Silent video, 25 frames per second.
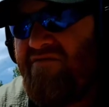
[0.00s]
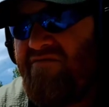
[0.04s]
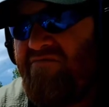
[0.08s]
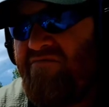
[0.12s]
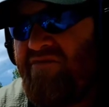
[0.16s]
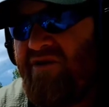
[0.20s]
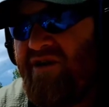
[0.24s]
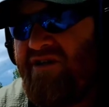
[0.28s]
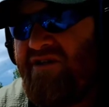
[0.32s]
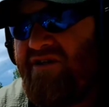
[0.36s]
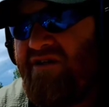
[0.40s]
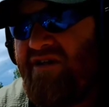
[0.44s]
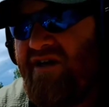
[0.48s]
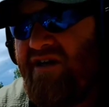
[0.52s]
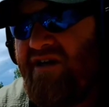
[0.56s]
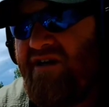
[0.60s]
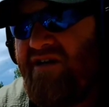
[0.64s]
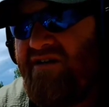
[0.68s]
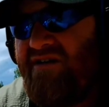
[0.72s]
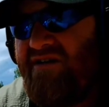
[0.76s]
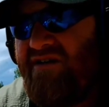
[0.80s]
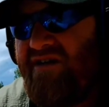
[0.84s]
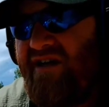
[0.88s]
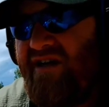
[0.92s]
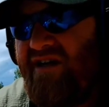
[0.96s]
But
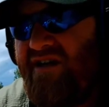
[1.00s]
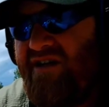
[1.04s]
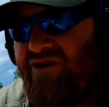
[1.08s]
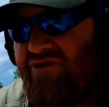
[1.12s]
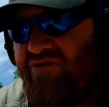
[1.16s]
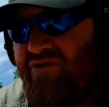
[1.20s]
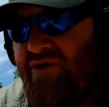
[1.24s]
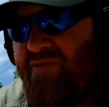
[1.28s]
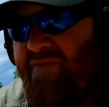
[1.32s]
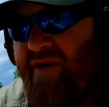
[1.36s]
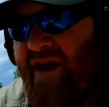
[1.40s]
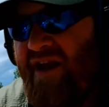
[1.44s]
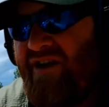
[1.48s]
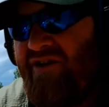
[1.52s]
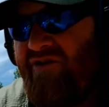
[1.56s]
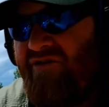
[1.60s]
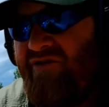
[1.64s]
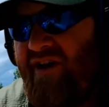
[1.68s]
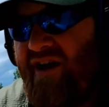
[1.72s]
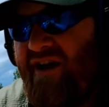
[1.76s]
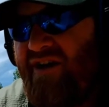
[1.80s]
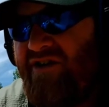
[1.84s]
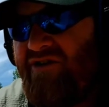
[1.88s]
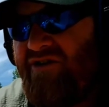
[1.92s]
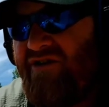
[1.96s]
it is
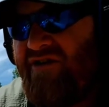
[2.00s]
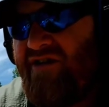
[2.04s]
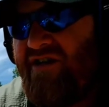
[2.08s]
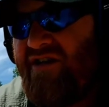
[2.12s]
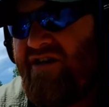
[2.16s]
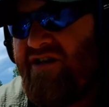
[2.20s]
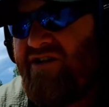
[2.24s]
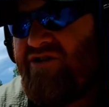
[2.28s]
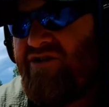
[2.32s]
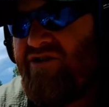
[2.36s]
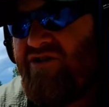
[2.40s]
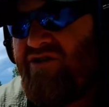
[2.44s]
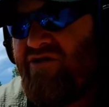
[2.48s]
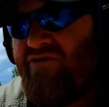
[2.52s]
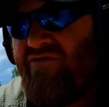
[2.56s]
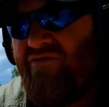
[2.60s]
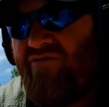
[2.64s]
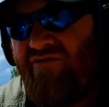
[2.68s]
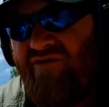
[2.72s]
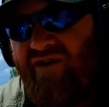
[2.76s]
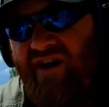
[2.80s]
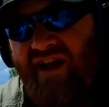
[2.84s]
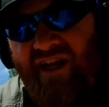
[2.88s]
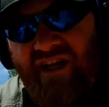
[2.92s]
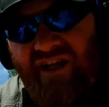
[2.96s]
remanufactured. It is good
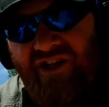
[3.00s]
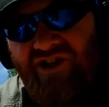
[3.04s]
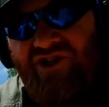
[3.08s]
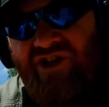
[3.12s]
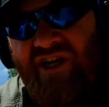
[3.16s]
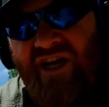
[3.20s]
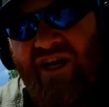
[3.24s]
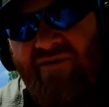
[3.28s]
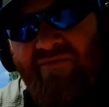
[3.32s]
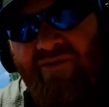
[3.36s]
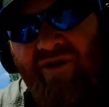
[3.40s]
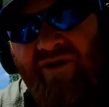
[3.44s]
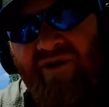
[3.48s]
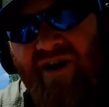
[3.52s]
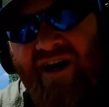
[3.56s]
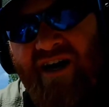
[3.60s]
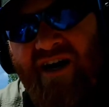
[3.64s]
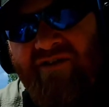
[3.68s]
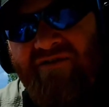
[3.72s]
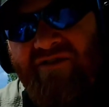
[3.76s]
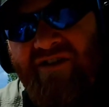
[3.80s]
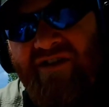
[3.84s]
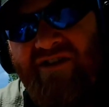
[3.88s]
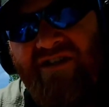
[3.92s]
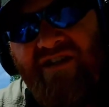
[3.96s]
range ammo,
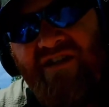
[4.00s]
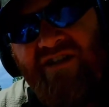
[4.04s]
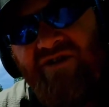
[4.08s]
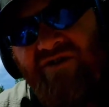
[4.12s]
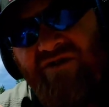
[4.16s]
obviously.